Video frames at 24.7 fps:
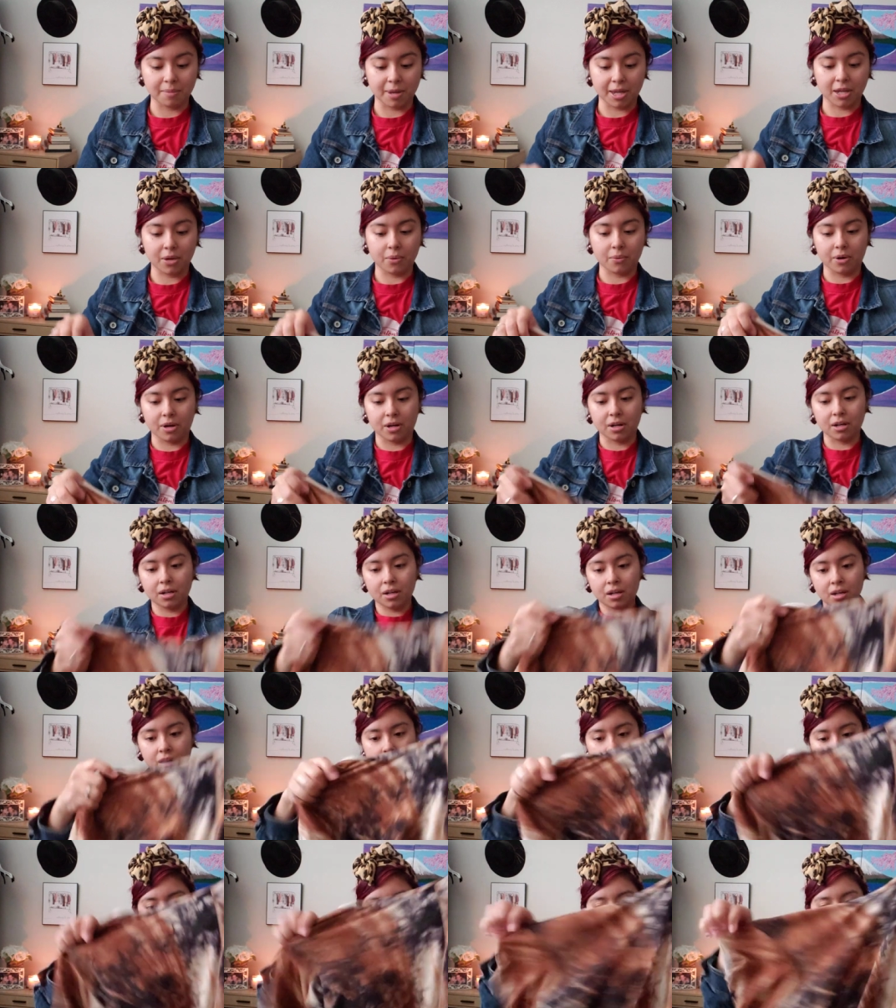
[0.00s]
make it work.
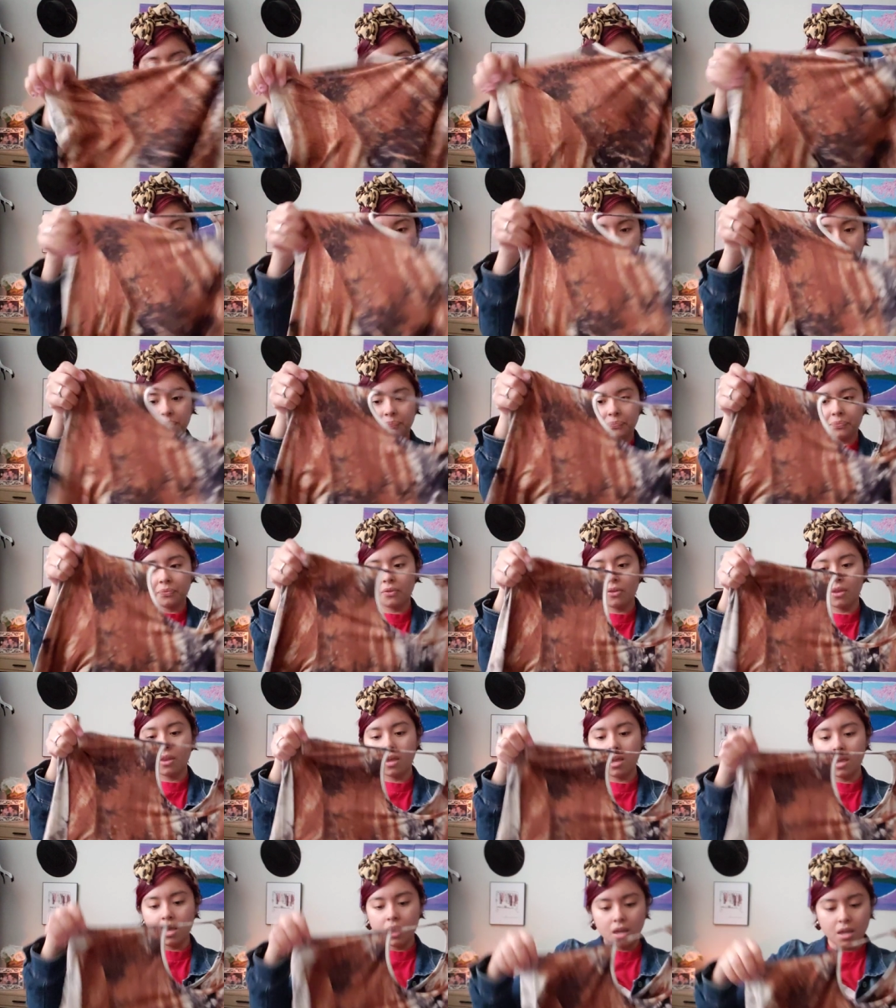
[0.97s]
Um,
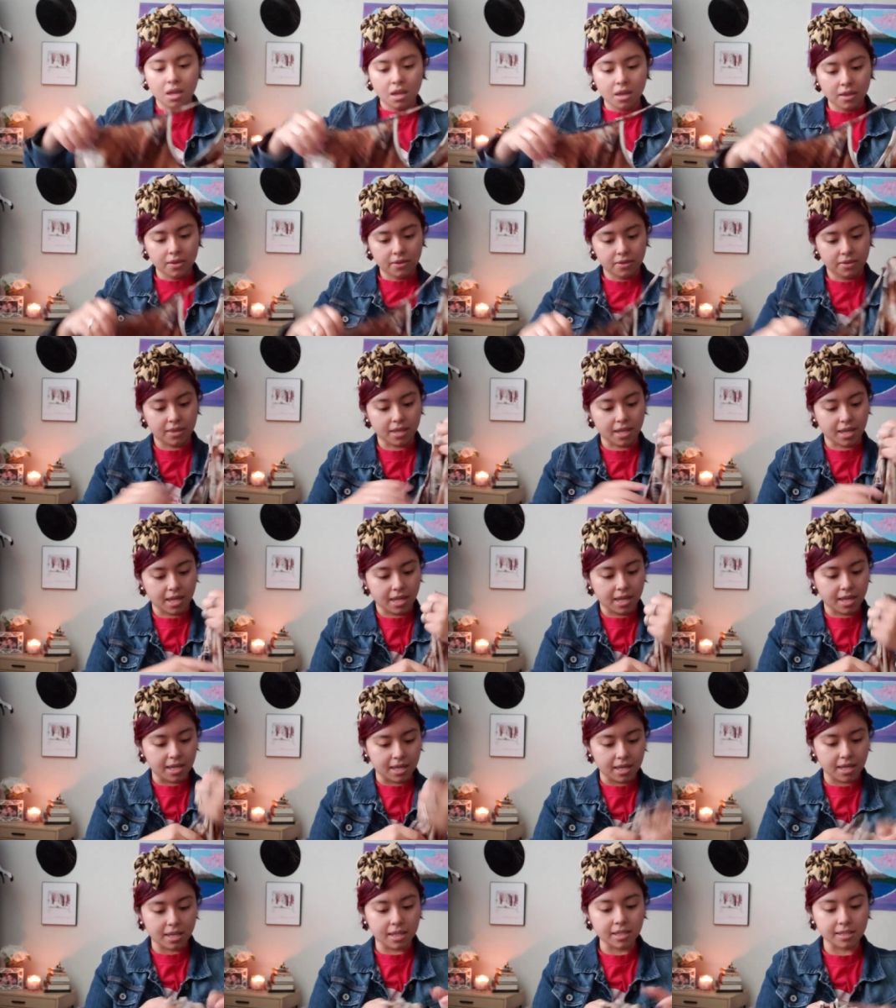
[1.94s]

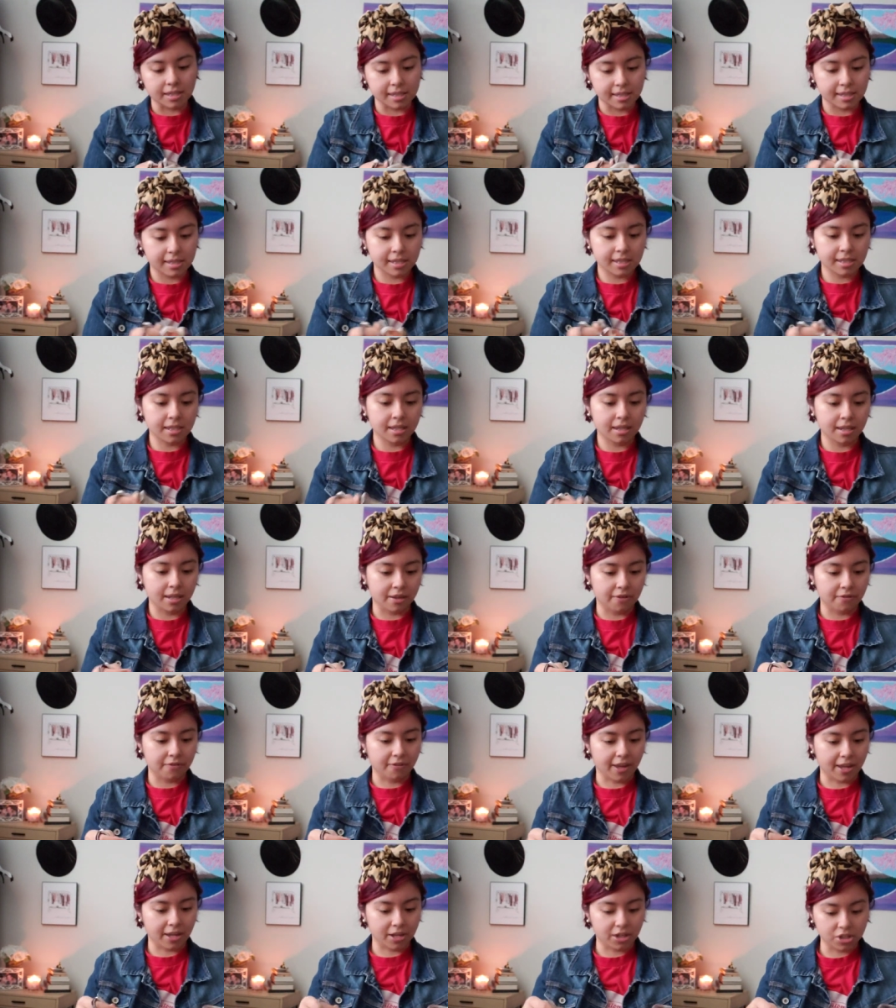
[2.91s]
this,
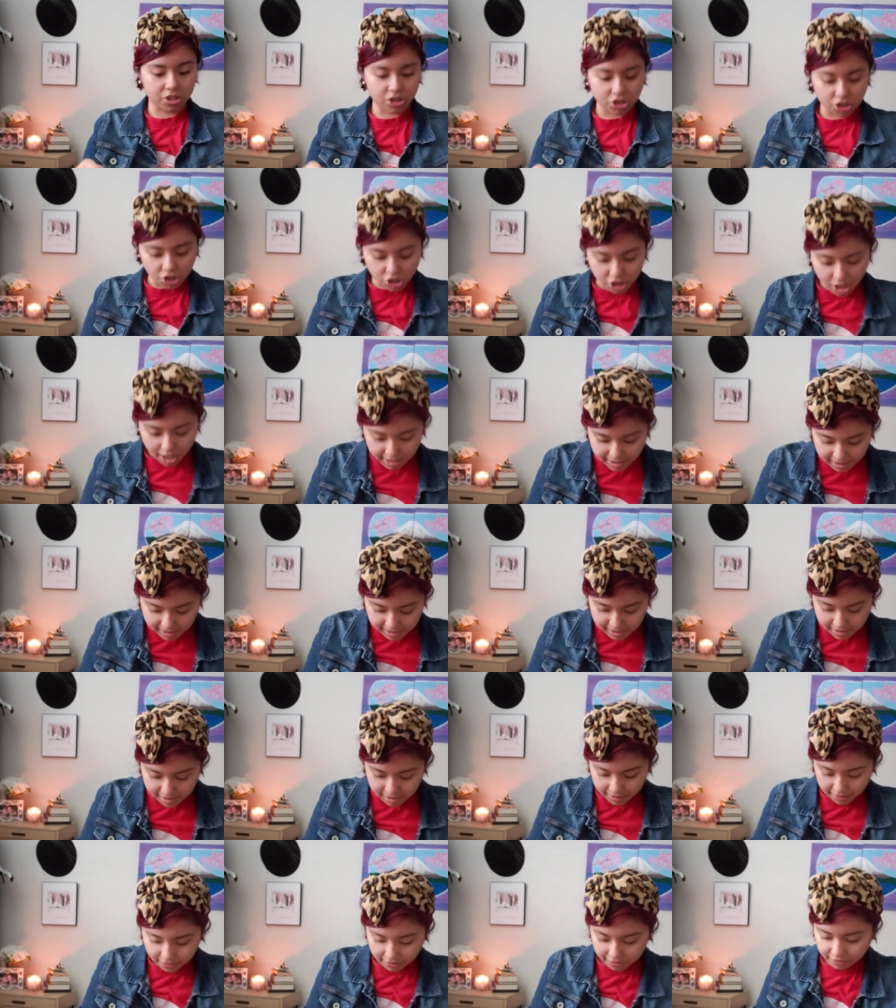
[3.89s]
if I could
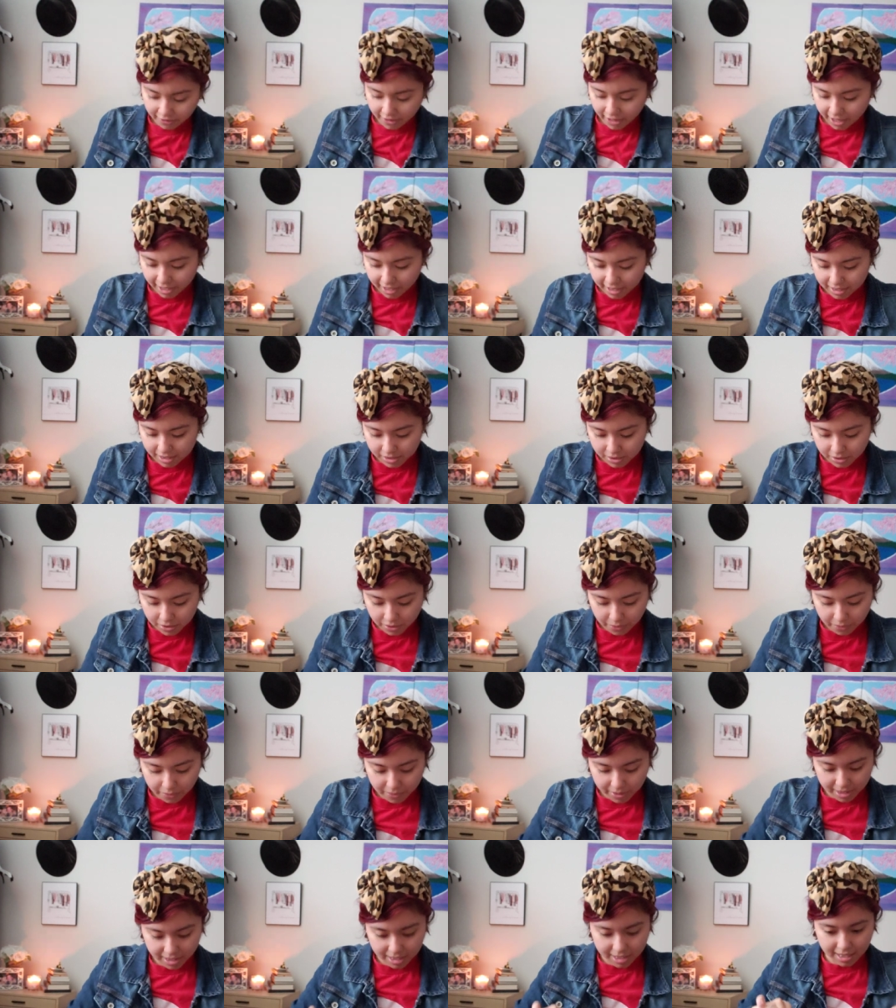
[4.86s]
just find
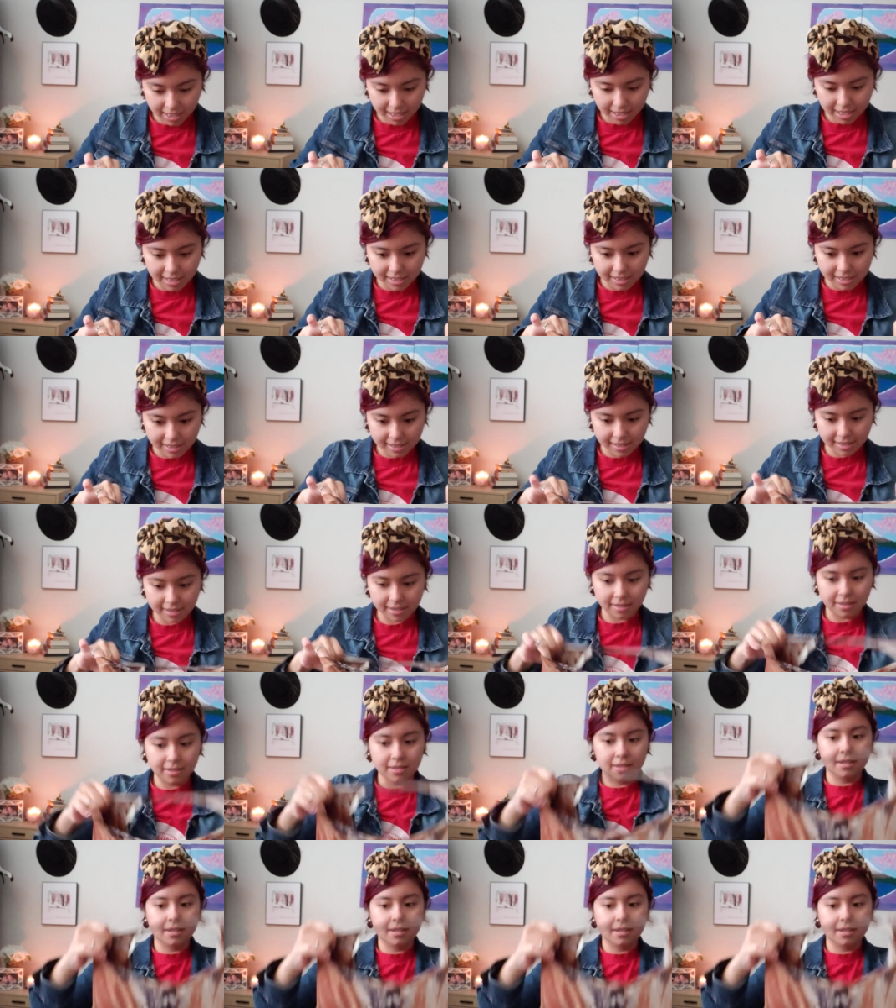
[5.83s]
what it is,